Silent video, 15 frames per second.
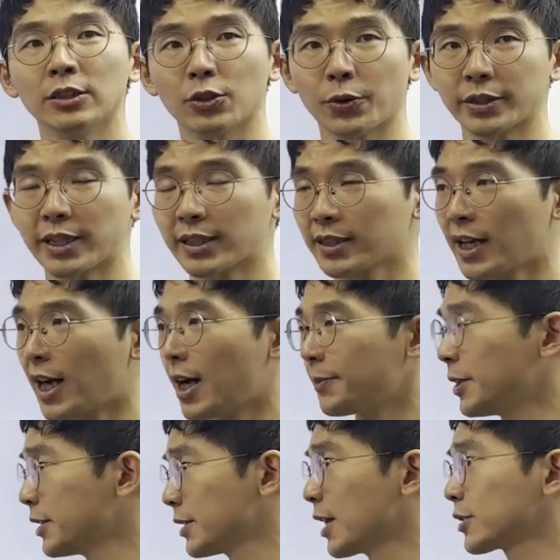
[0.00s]
during that
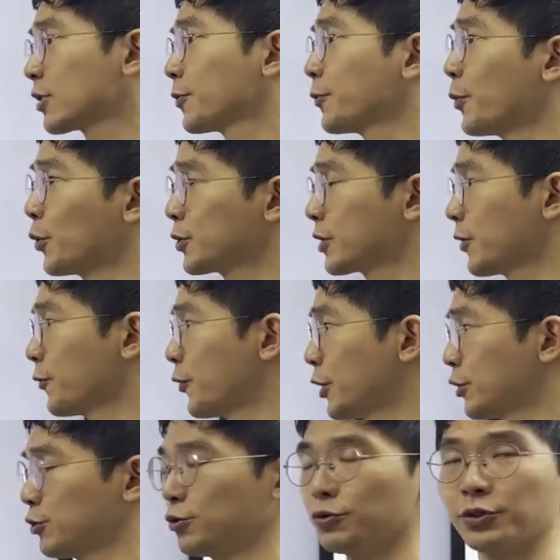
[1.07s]
time is not the most
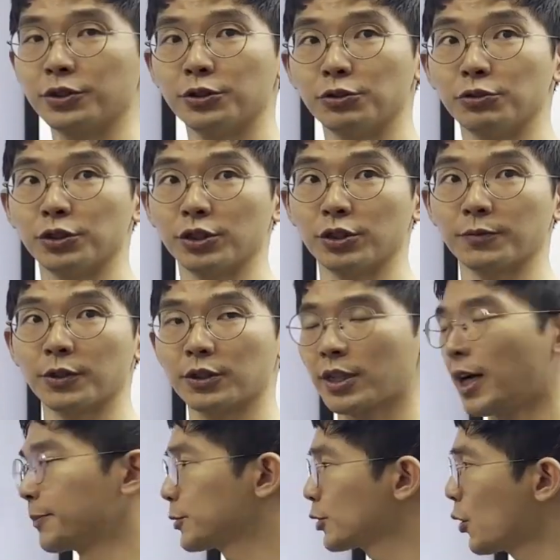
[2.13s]
efficient usage of the time.